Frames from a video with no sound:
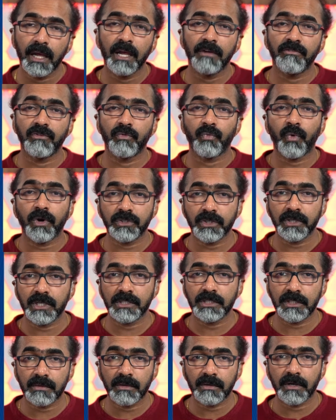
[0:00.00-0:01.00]
If you're watching
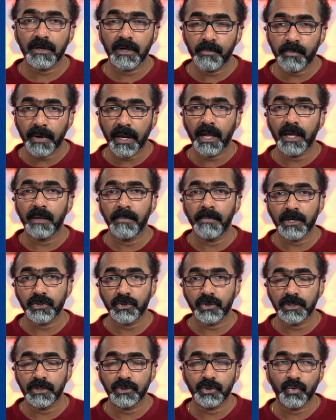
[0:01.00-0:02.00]
this as a replay, make
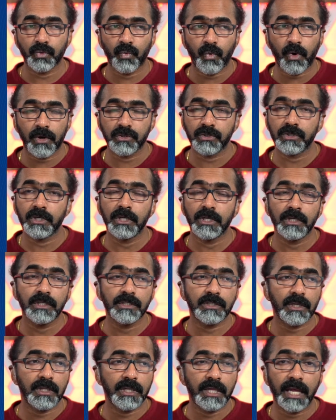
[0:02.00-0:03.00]
sure that you watch
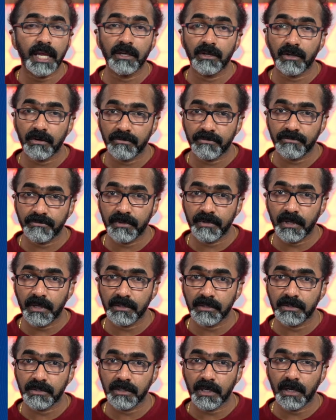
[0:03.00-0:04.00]
till the end of
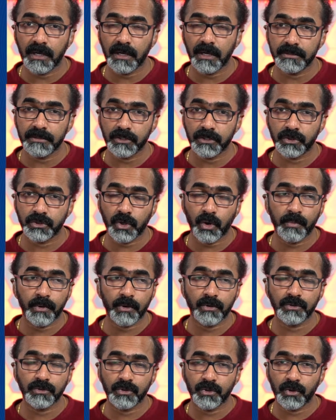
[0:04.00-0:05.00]
this show,
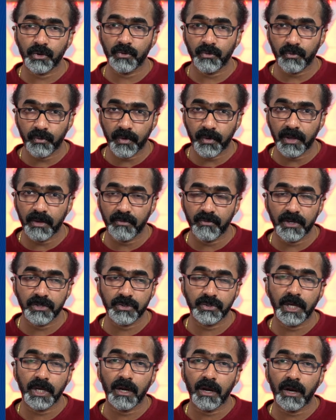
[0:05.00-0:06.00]
because we
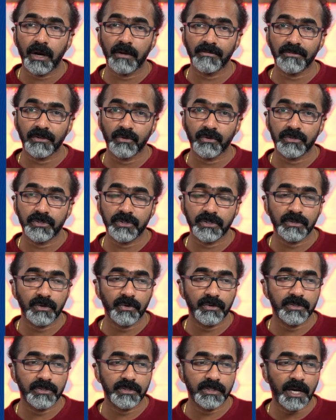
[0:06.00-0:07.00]
share a lot of the
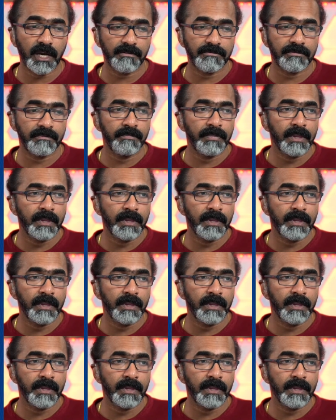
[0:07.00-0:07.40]
good stuff.